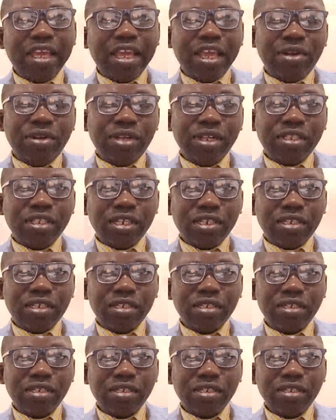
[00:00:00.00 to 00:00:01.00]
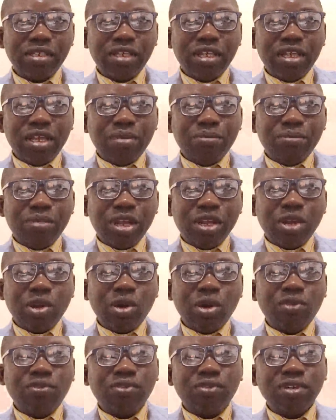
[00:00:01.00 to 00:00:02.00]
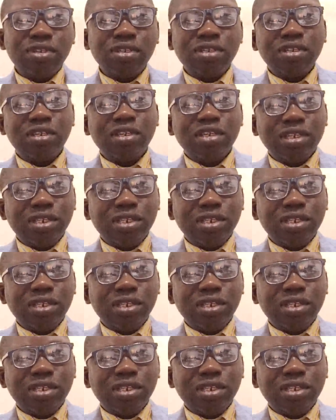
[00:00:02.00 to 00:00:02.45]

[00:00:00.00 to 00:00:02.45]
to 300 words, and it depends on